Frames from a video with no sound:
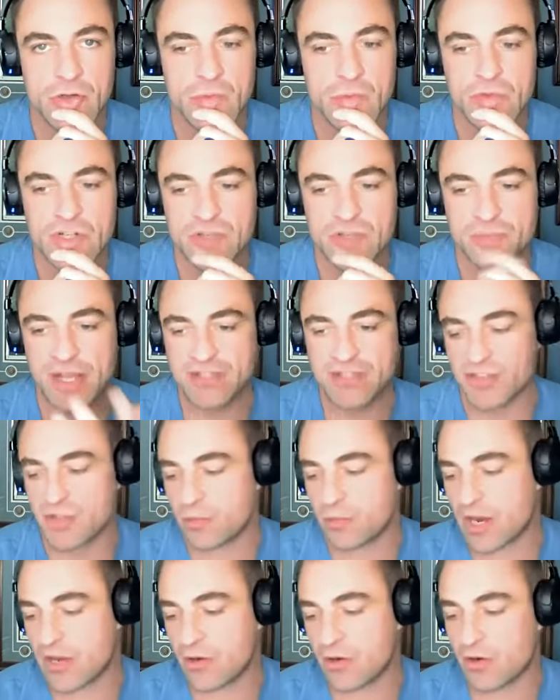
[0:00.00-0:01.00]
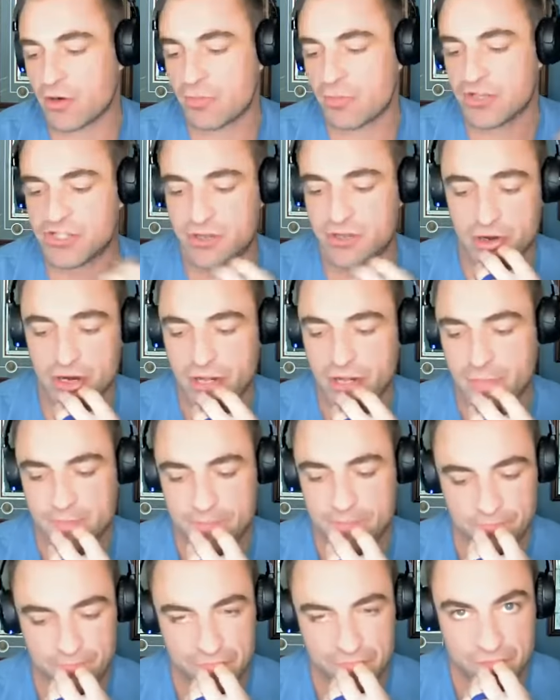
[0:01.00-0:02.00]
which is basically write your own obituary.
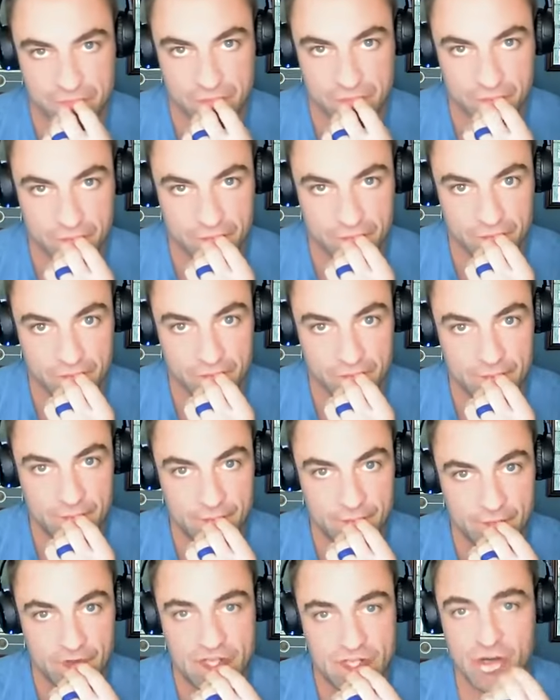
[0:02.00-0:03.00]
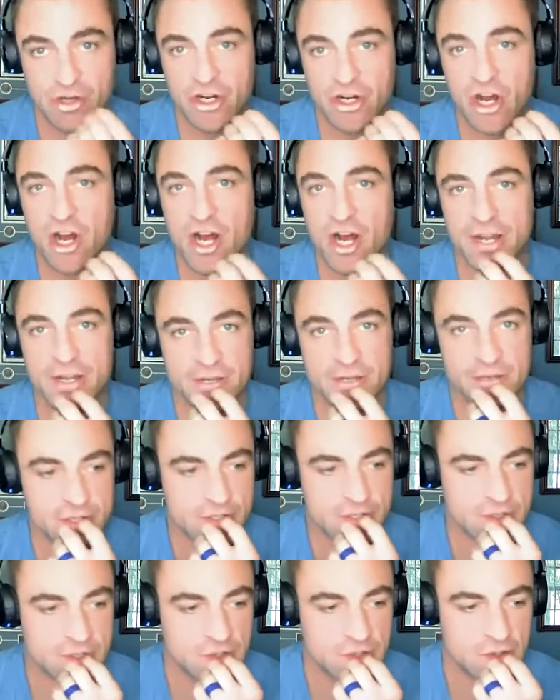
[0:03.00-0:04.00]
When you're gone,
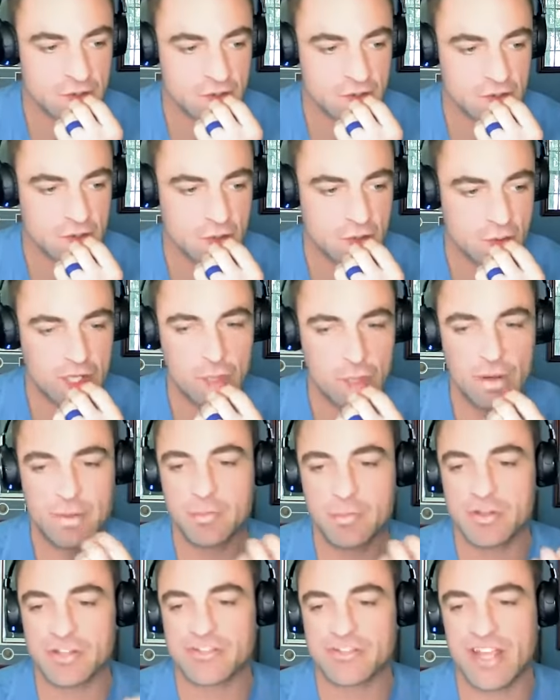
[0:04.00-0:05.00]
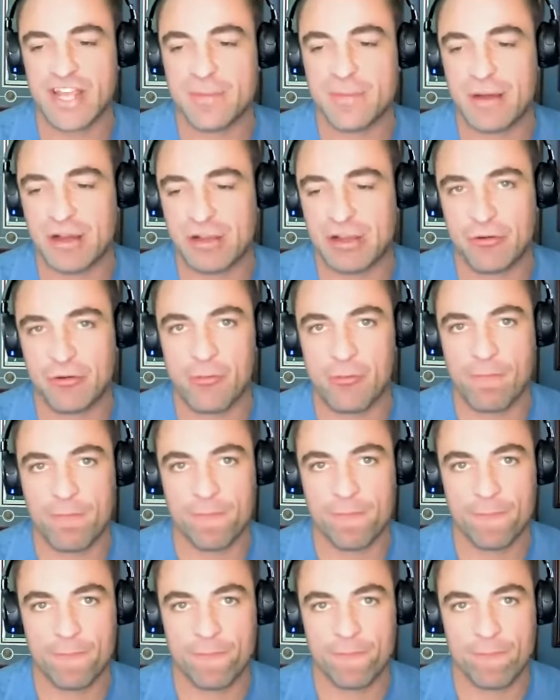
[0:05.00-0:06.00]
what do you want people to say about you?
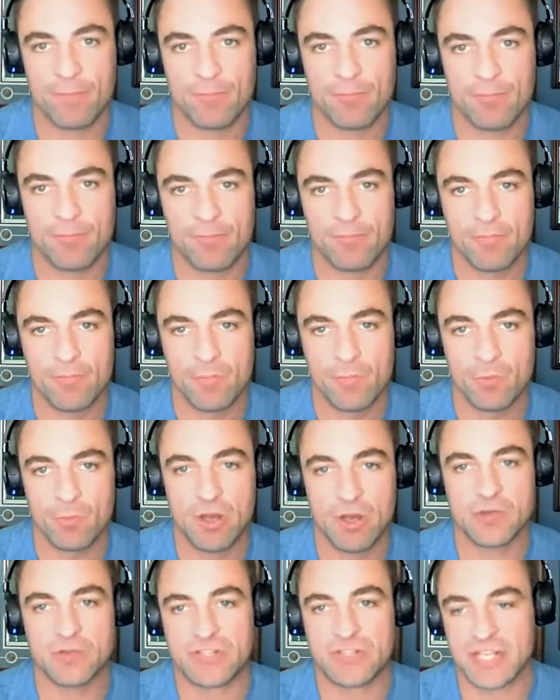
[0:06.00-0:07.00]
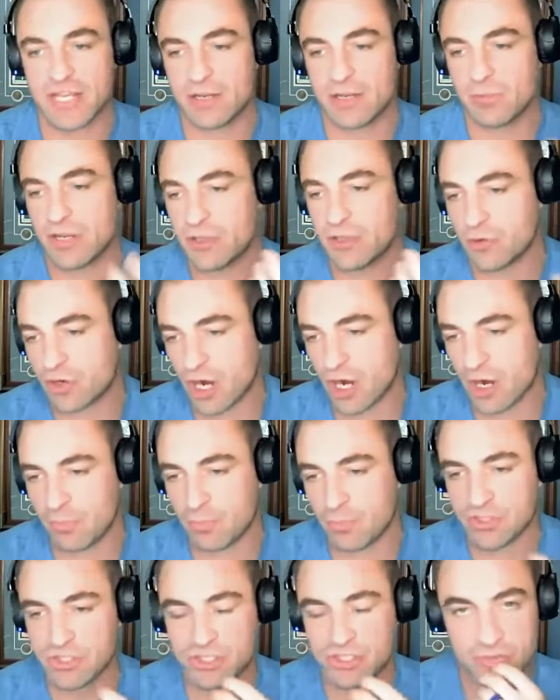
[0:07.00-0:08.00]
What you did, what you
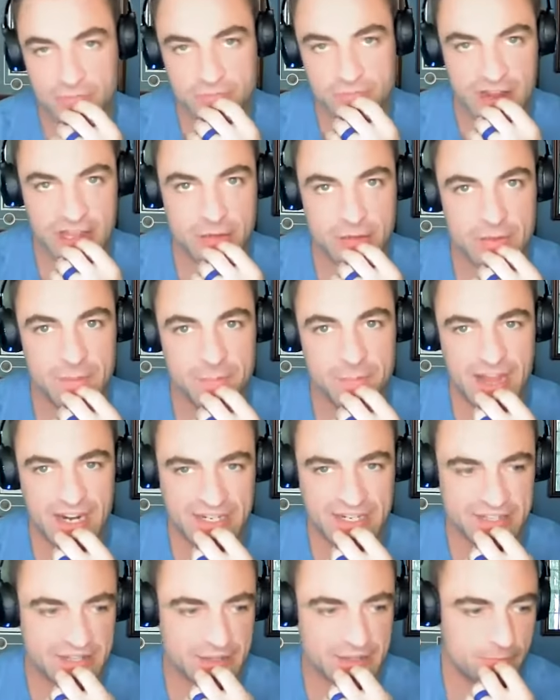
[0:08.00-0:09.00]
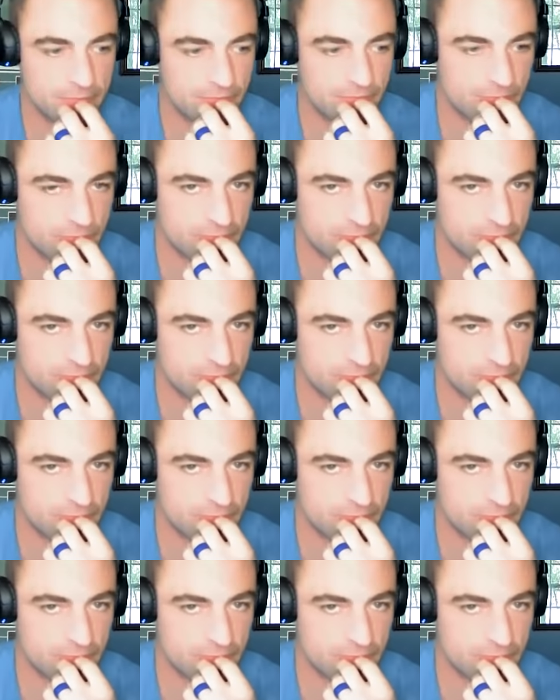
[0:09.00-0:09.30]
accomplished, how you impacted them.